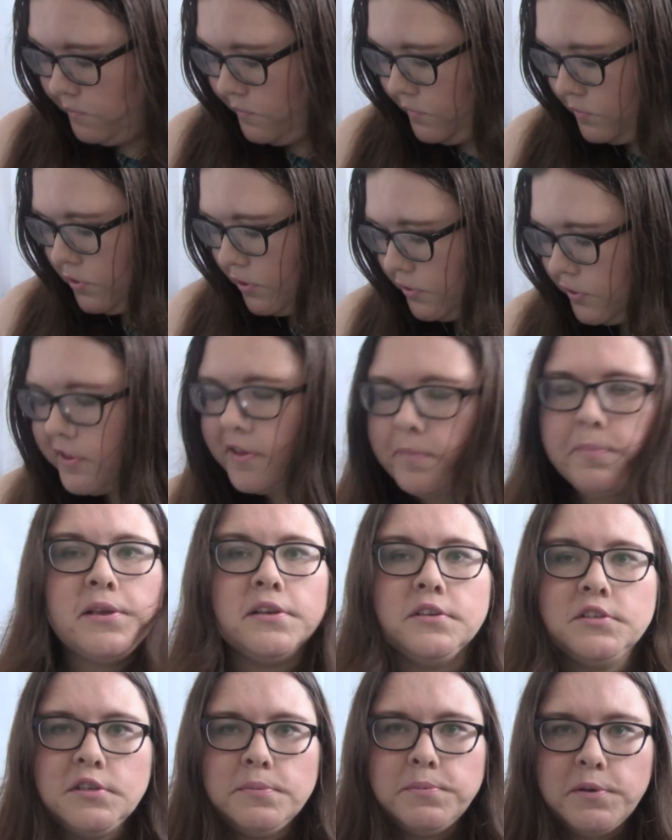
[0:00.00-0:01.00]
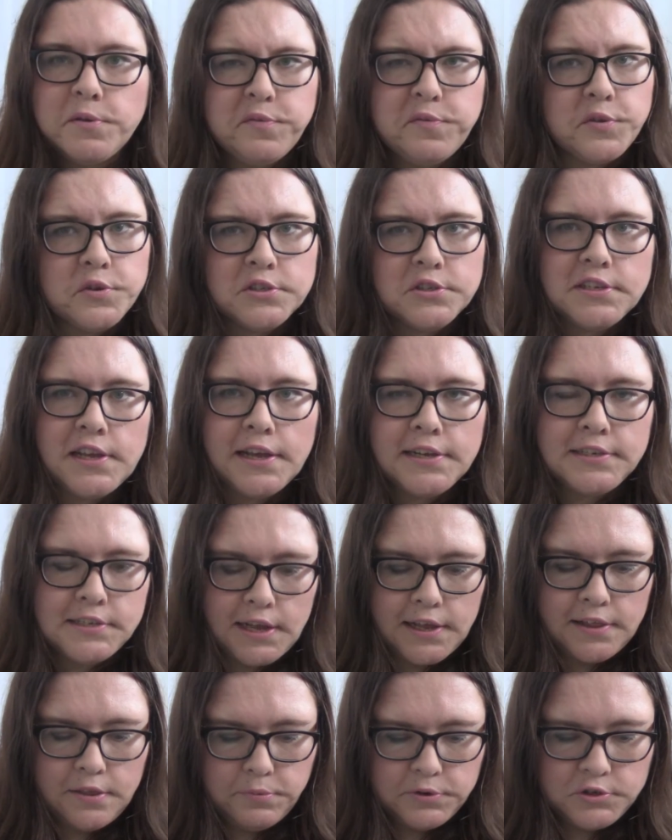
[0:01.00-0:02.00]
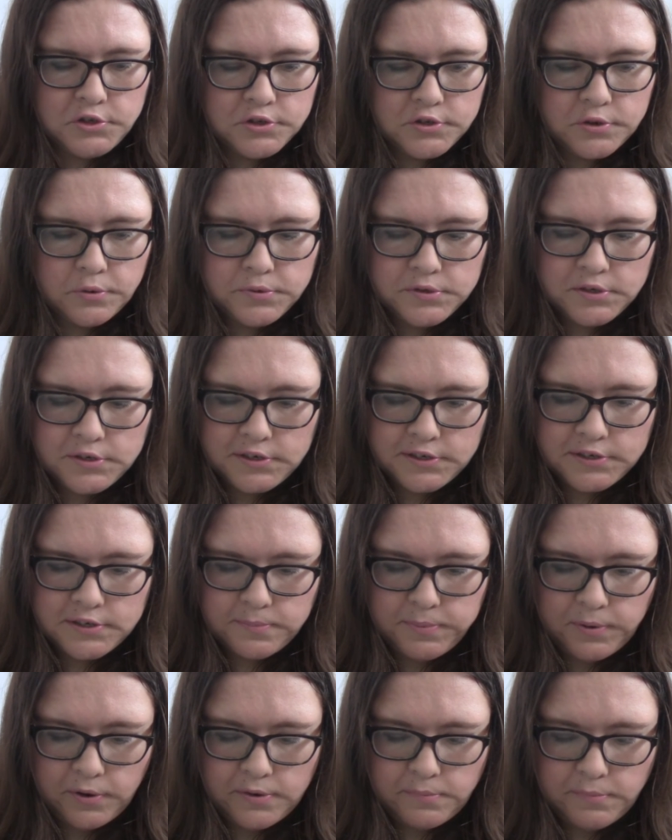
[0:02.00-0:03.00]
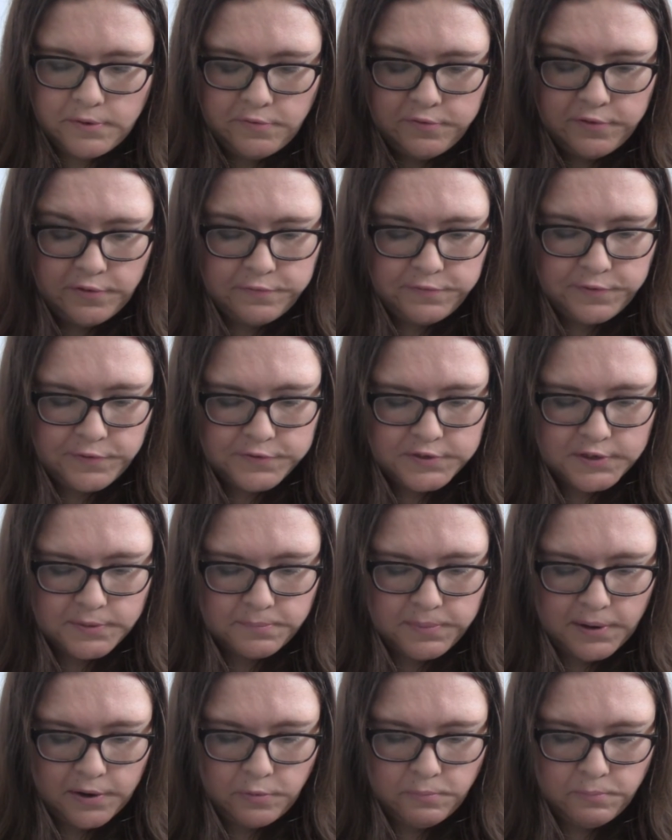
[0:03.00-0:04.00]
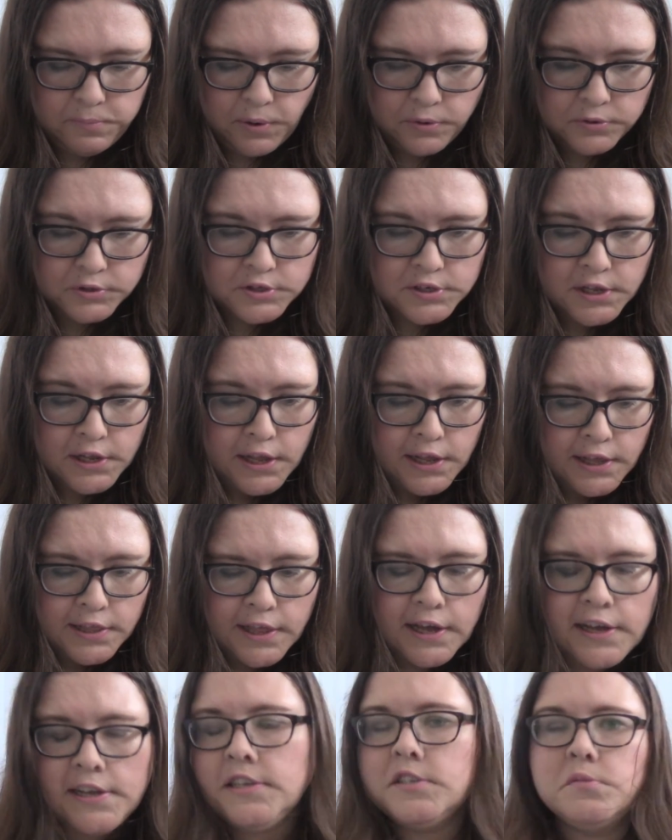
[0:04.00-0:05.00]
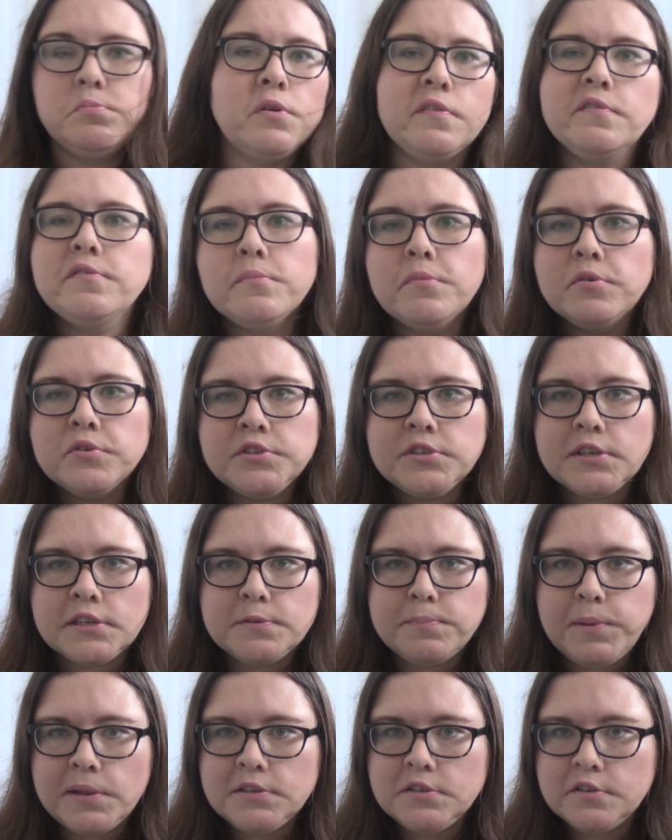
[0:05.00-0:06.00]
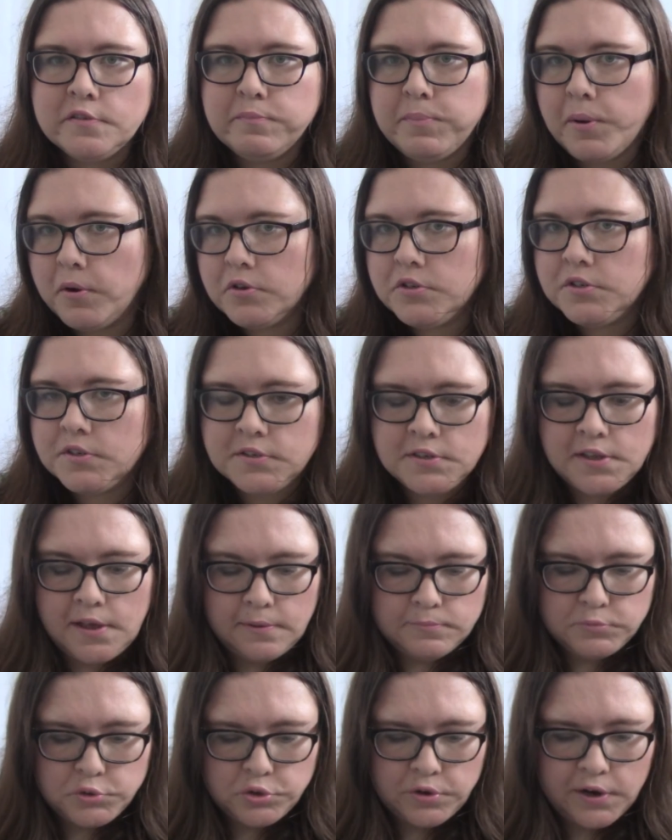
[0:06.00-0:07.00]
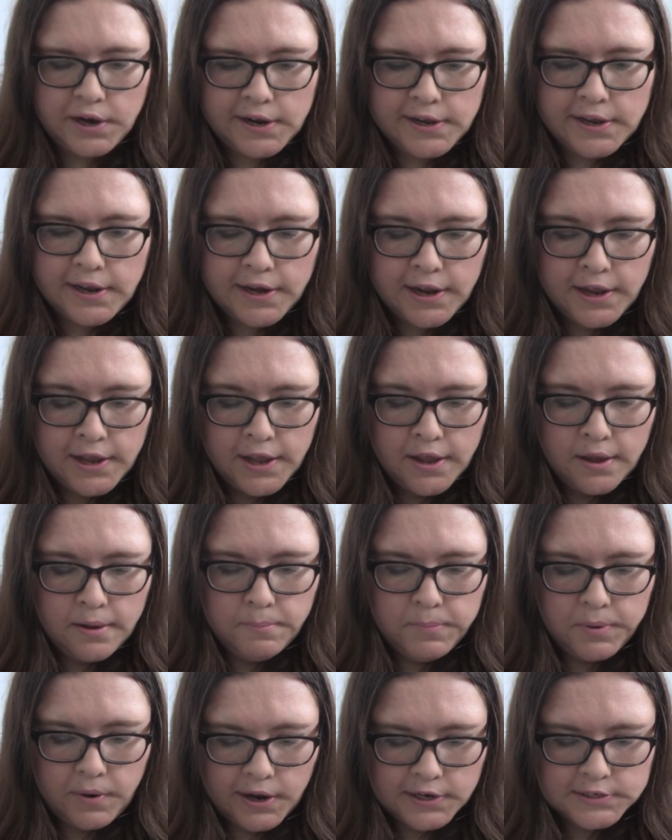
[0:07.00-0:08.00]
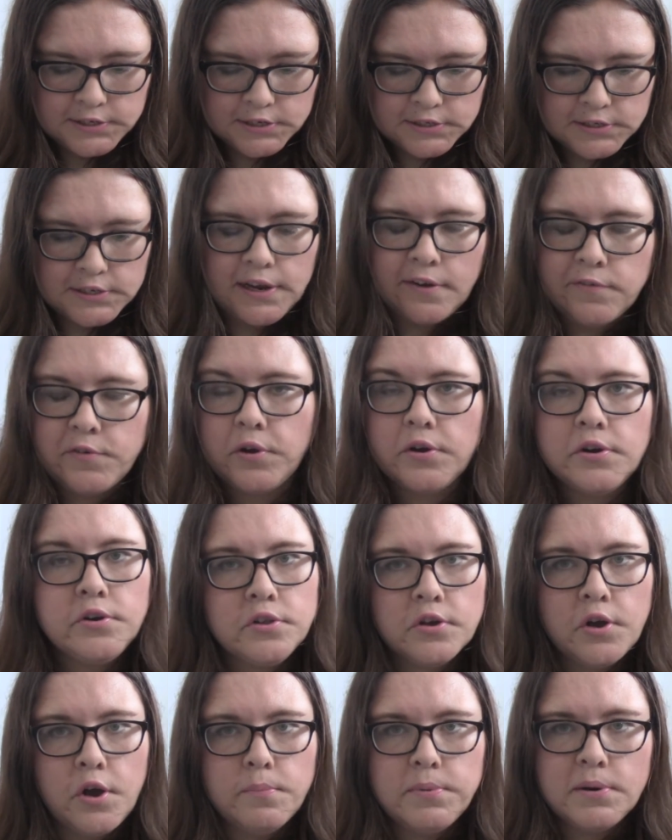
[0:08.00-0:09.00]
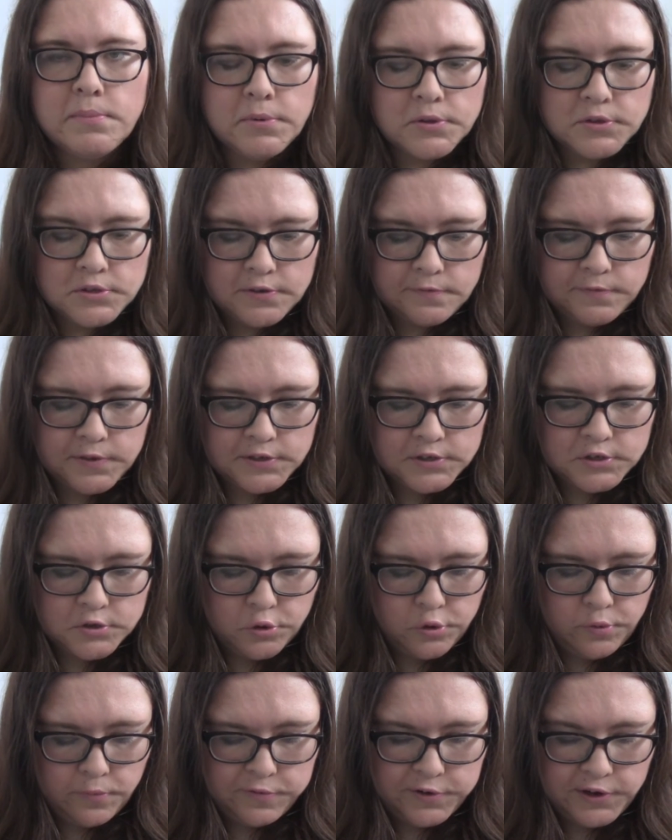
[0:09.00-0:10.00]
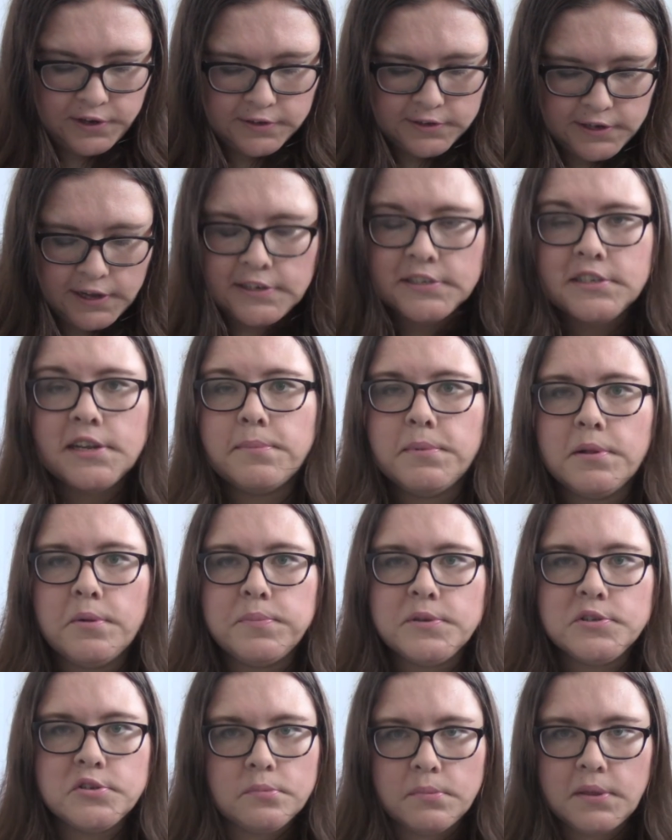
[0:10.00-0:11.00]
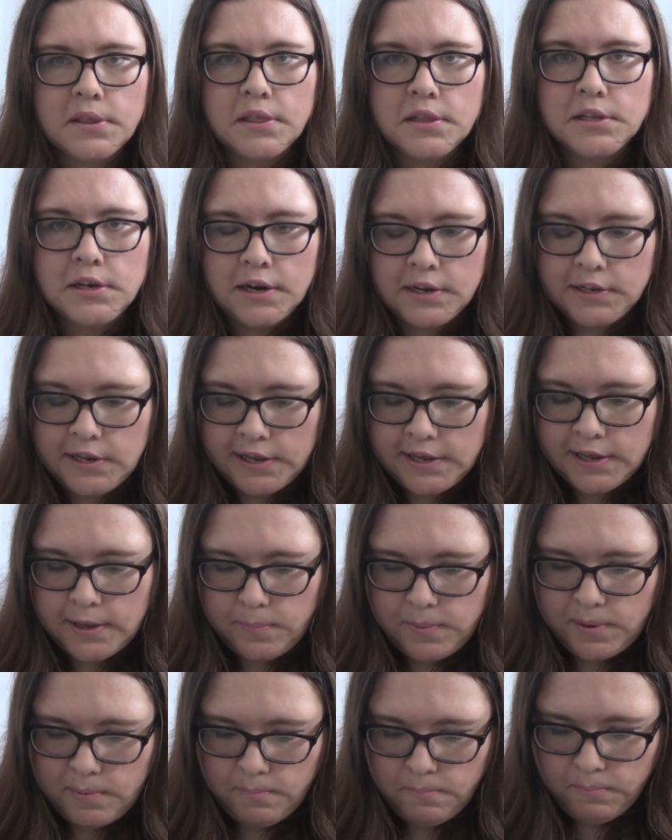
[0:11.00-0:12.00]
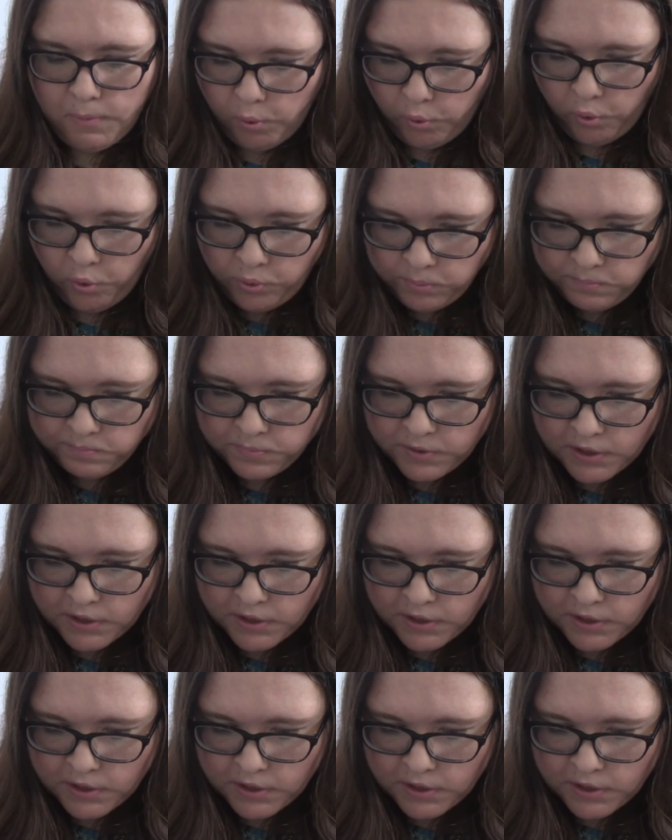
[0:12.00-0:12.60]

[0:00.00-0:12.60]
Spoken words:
Nothing appears to be a full size either, which is always a disappointment for a £15 box. That is one of the most expensive boxes that I'm trying. But as I say, I've got another couple of months of this, so hopefully next time it'll be something that I'll like a bit more.